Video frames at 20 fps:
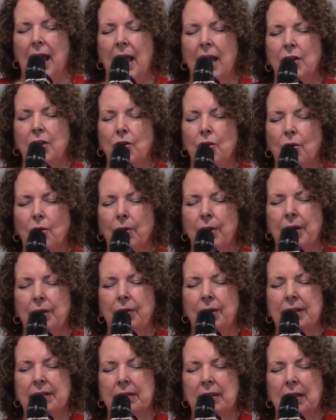and you're
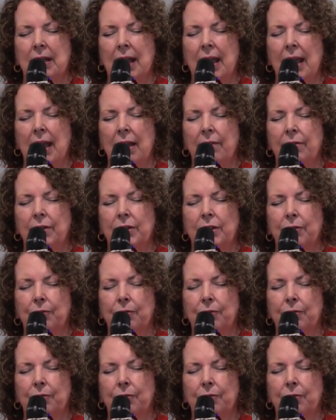in rest in heaven,